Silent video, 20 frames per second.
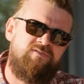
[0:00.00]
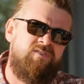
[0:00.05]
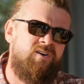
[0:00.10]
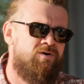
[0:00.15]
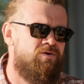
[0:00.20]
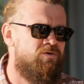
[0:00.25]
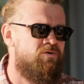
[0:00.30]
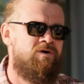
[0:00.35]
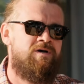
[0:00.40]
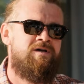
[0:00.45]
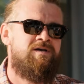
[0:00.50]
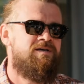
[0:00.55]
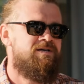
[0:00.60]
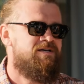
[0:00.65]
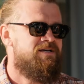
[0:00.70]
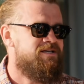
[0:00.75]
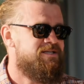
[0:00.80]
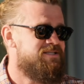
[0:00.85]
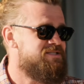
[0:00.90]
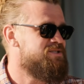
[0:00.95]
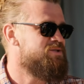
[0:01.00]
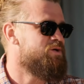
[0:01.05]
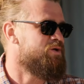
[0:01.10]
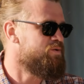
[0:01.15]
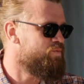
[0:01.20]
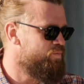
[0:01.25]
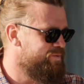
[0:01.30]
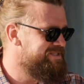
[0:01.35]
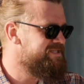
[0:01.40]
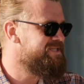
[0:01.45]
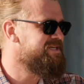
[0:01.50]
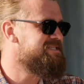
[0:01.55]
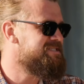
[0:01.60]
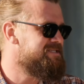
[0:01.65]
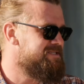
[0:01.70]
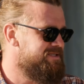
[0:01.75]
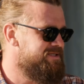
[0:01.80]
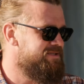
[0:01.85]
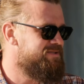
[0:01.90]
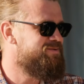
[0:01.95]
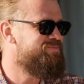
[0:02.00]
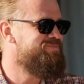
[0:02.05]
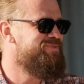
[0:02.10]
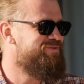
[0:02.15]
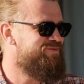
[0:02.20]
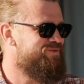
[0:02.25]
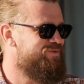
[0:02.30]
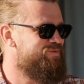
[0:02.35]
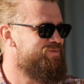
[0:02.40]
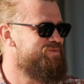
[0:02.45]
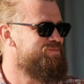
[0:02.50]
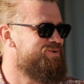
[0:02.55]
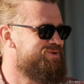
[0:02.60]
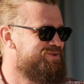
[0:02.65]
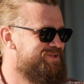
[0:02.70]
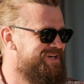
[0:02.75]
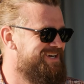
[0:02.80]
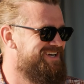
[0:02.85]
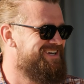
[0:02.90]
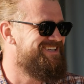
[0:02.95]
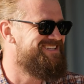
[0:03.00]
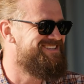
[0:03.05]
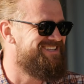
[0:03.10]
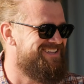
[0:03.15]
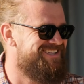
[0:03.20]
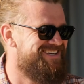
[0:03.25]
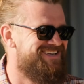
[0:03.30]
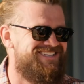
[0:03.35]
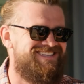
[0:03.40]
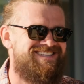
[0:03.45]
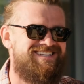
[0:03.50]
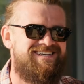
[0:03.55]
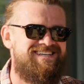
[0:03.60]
No, it's not. We tested it before we bought the land.